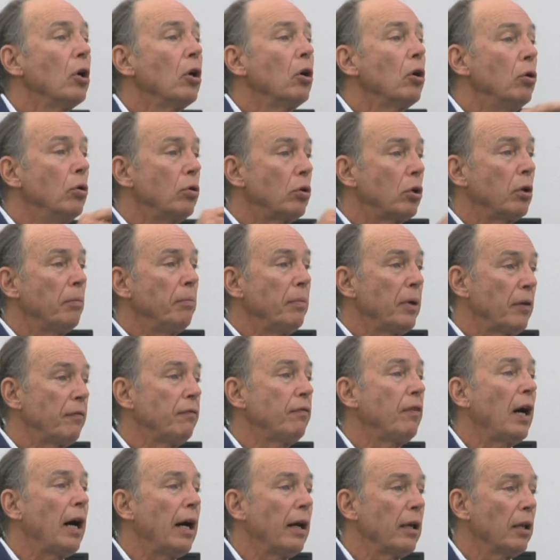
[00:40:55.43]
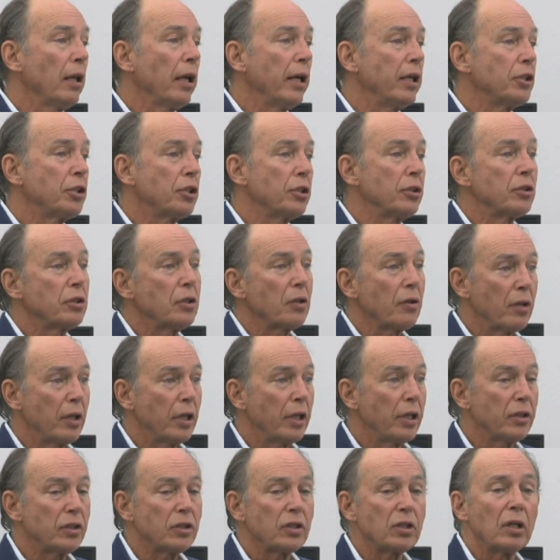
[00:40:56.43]
who commit violations of
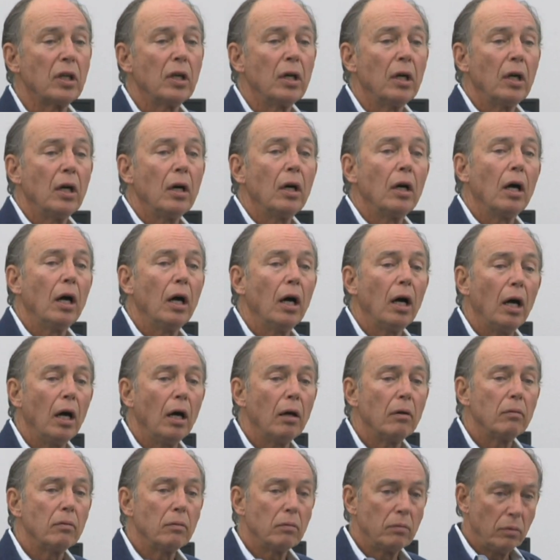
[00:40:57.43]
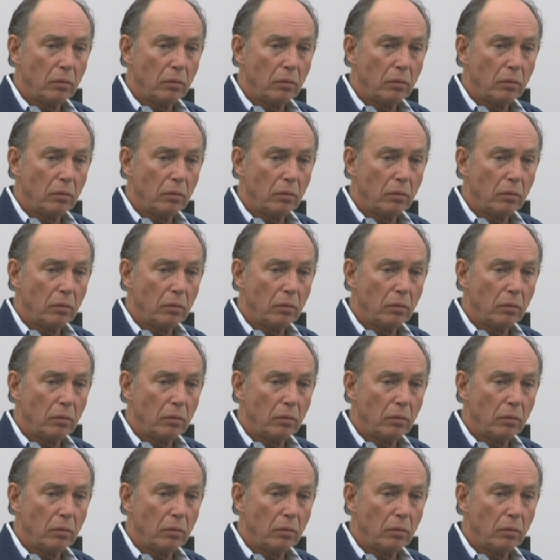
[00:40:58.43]
this uh,